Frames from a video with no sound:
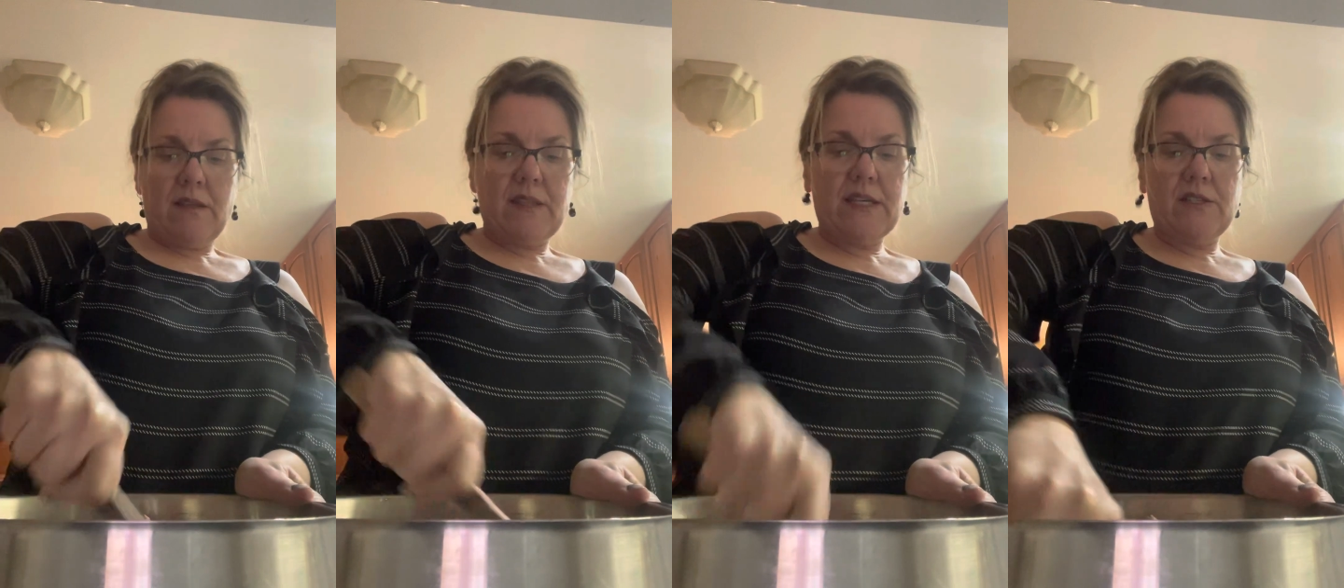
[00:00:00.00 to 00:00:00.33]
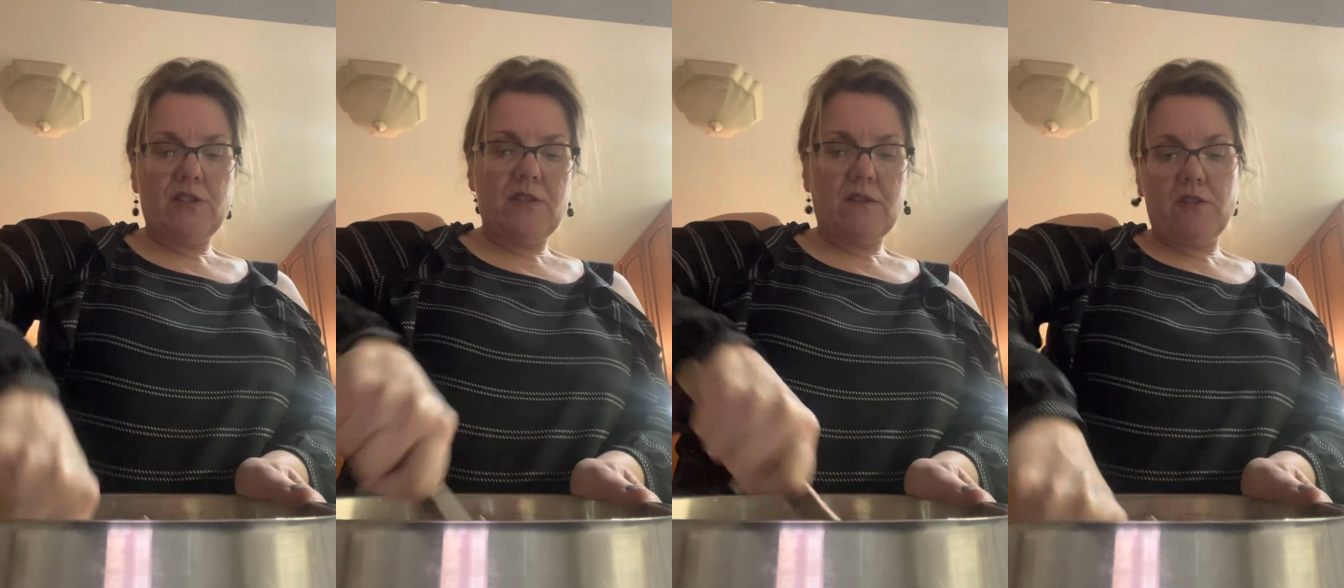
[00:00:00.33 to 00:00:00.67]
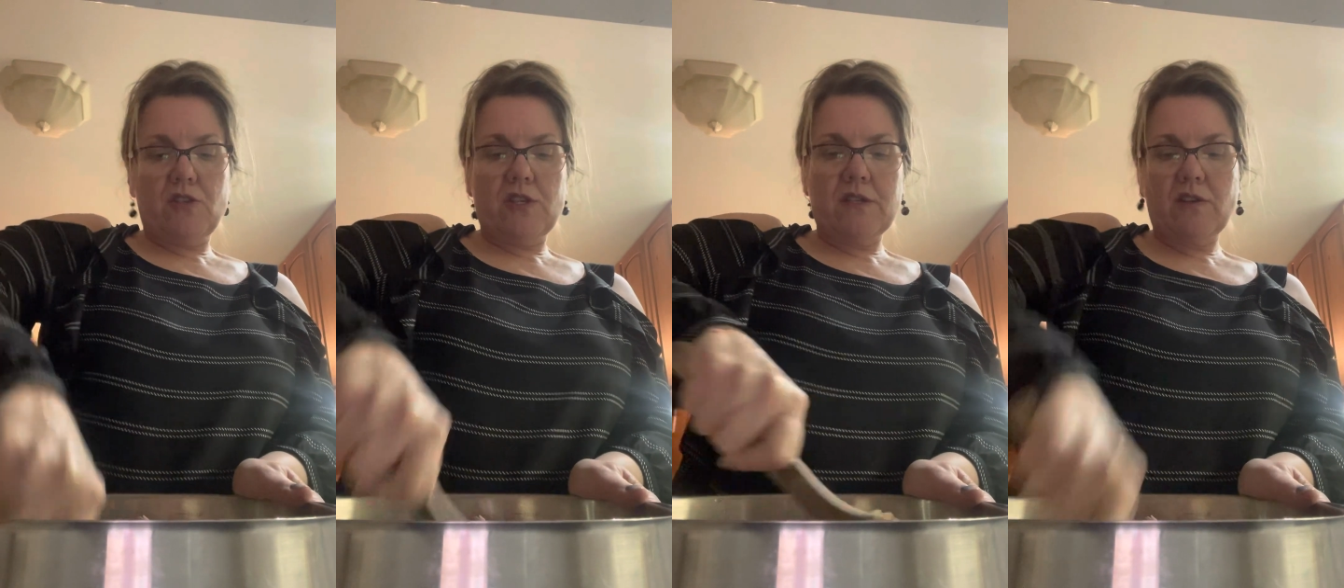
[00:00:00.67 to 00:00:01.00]
then
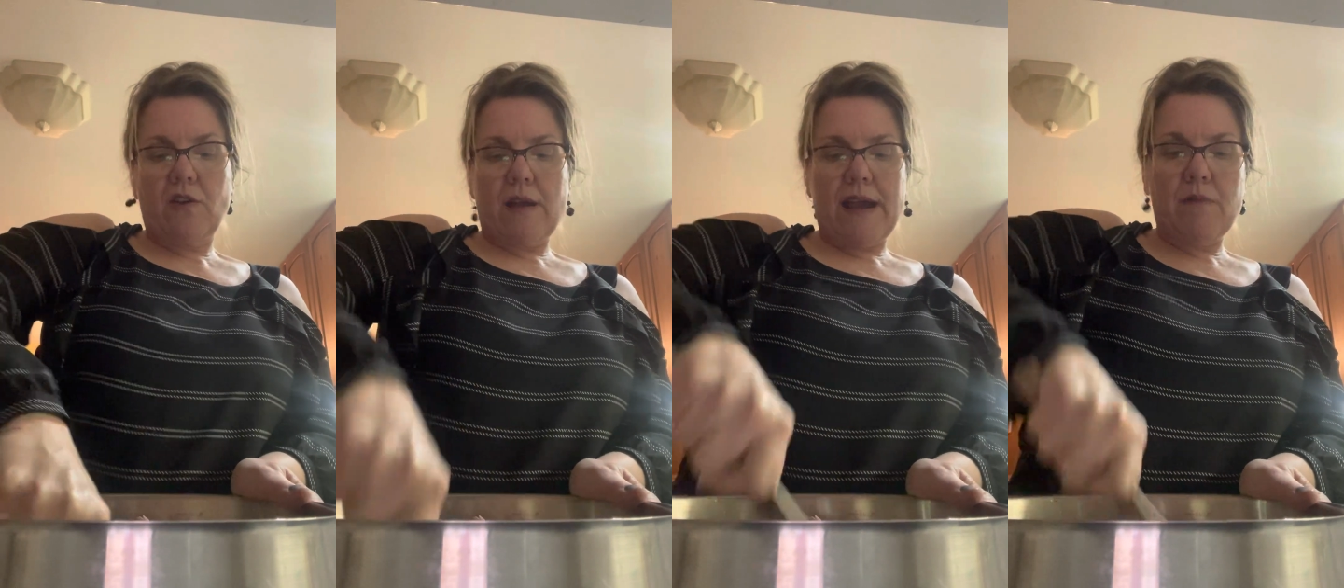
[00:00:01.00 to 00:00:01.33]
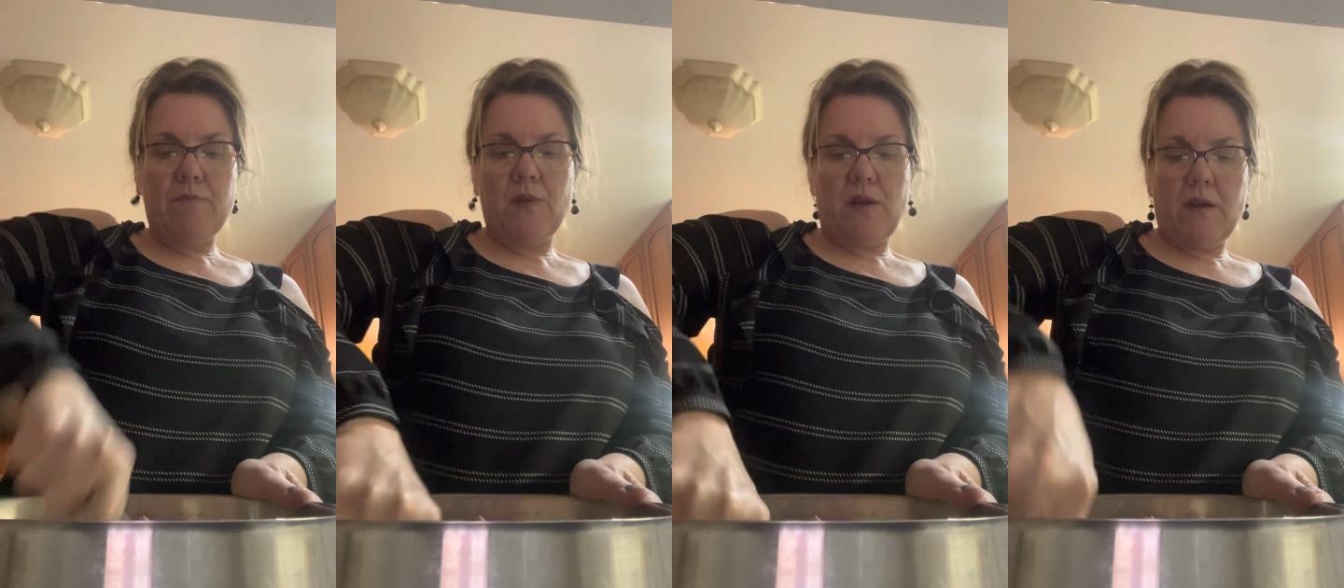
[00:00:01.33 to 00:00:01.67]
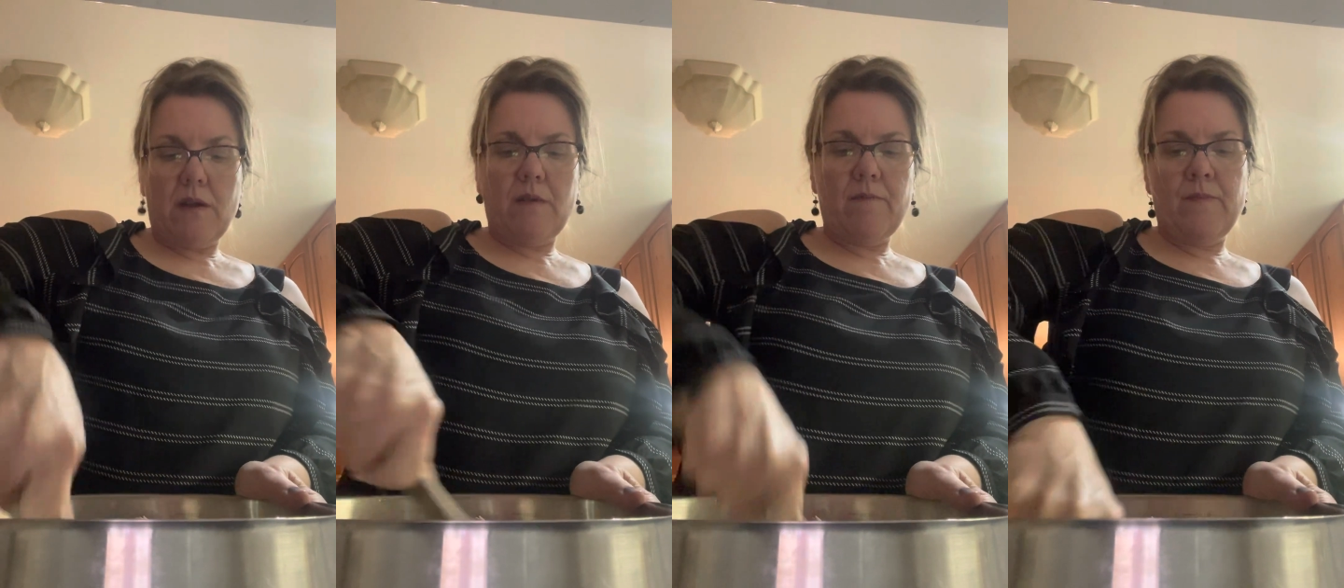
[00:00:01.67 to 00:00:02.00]
just grab
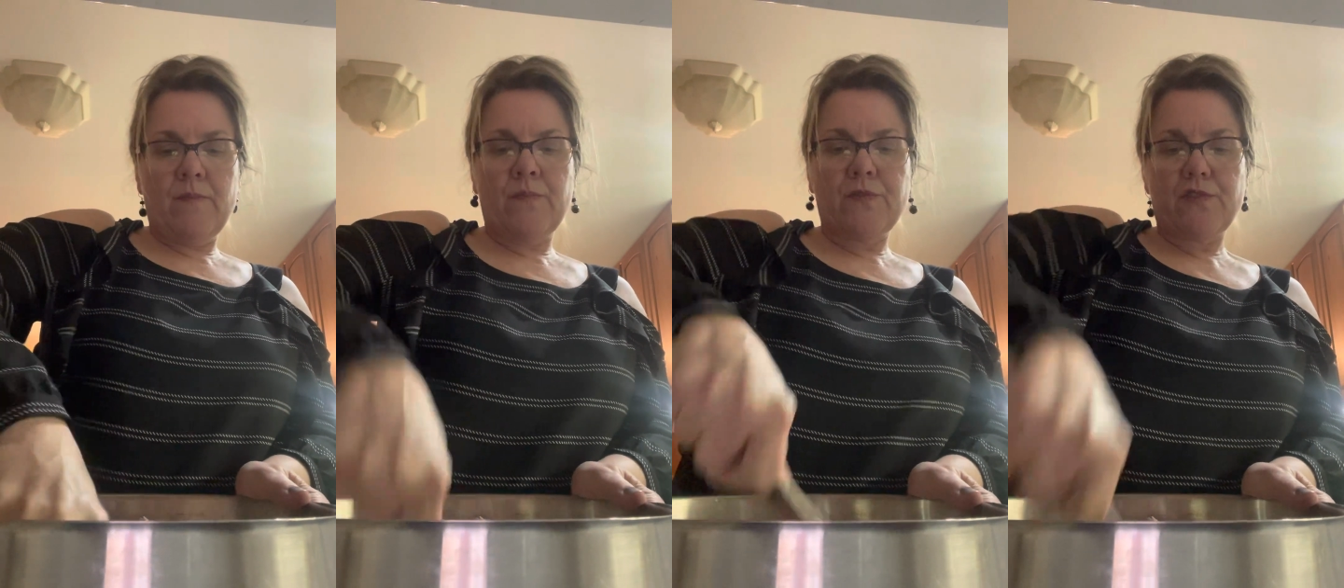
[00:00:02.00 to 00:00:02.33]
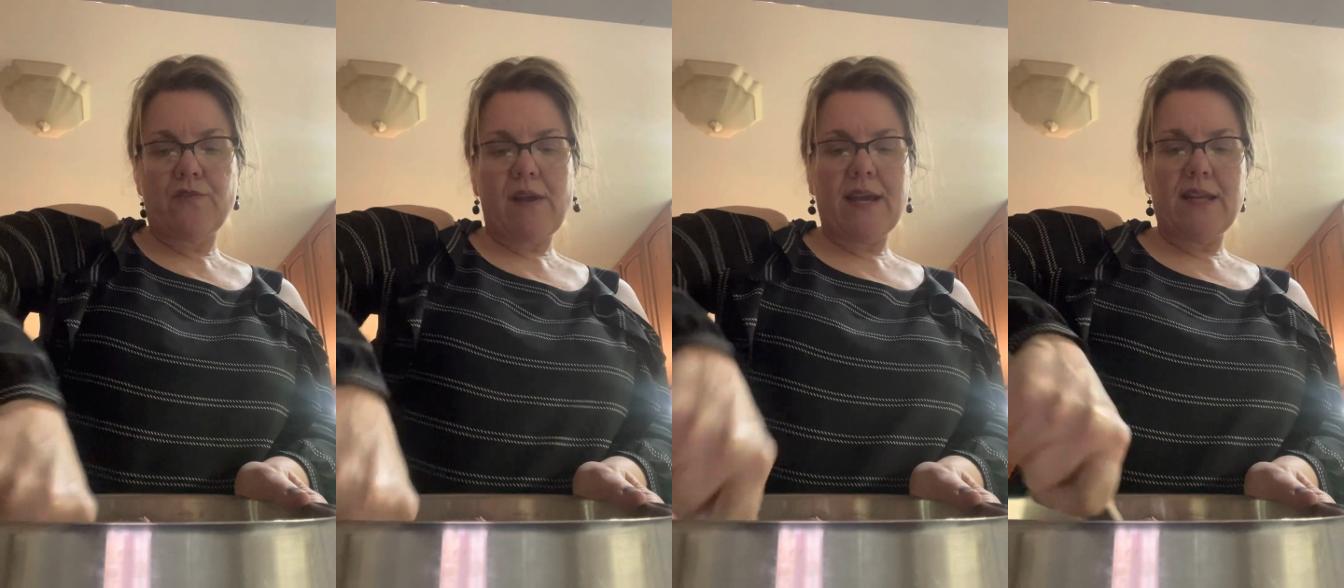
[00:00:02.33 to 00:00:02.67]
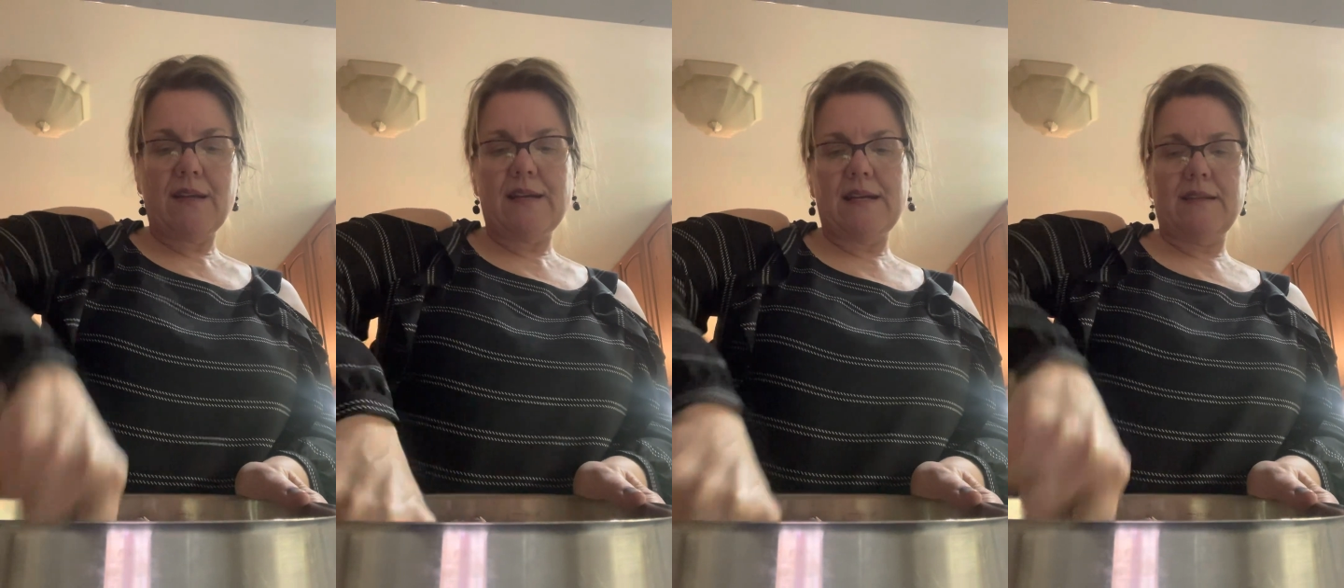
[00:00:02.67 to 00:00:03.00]
your
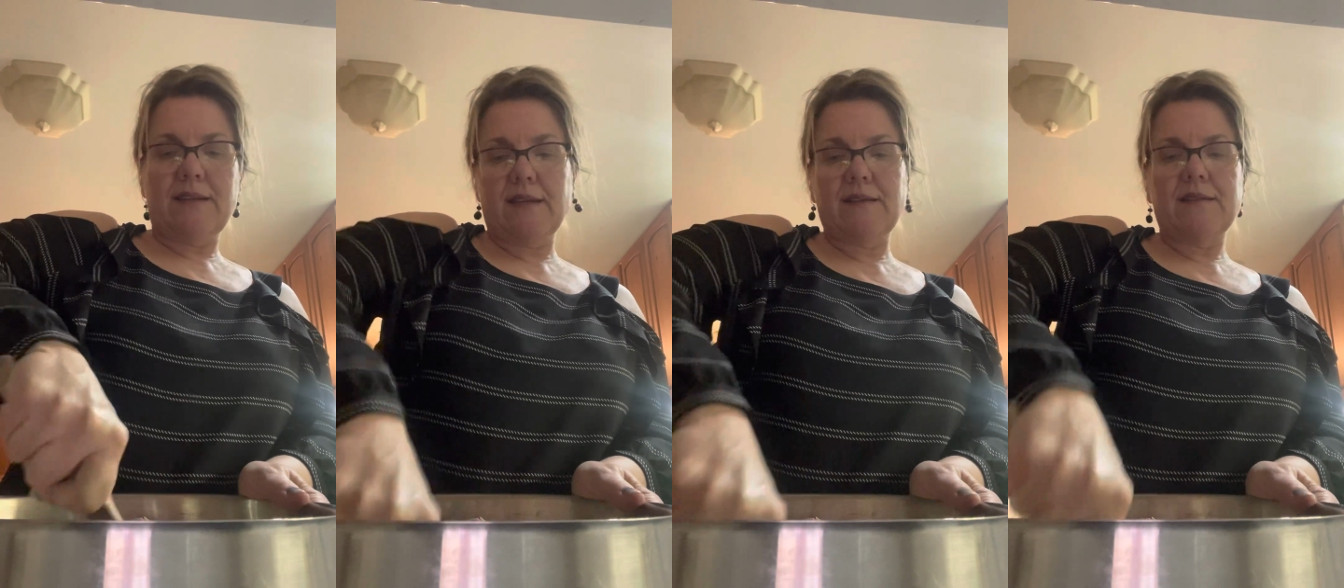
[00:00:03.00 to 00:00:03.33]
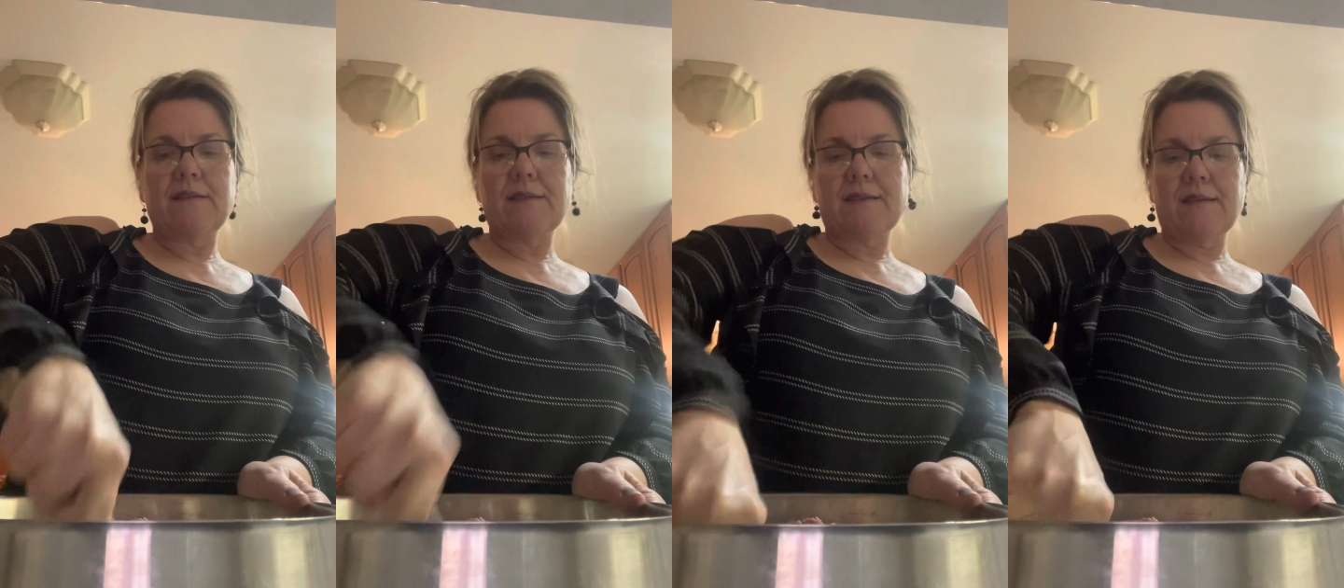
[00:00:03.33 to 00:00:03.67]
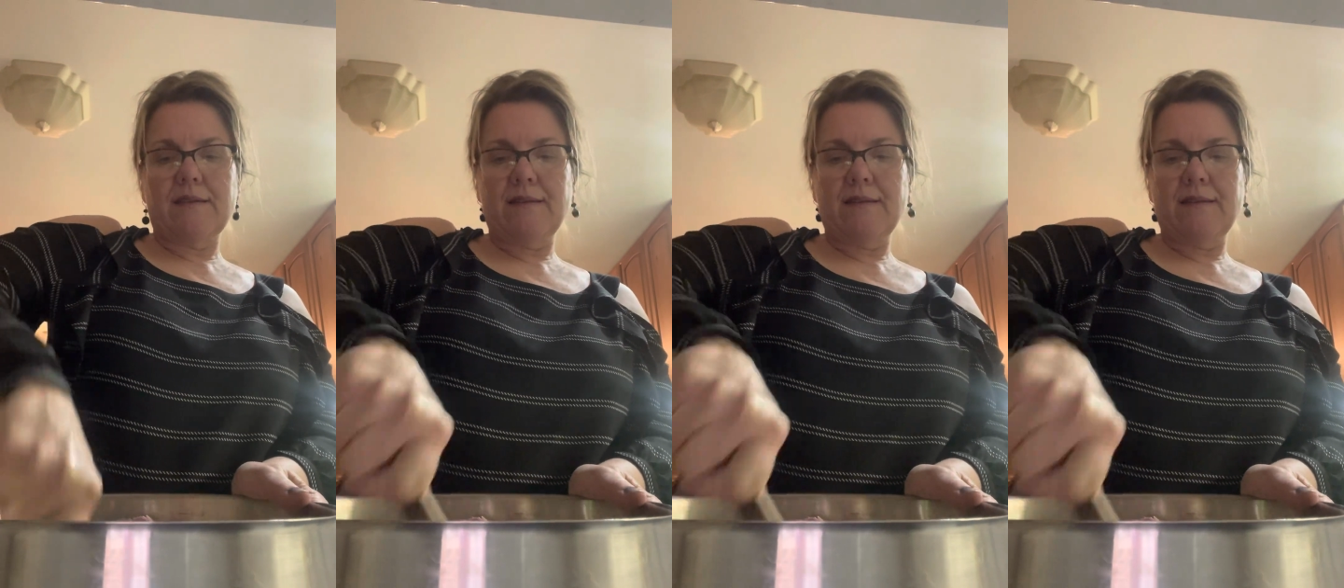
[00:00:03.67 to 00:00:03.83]
dried onions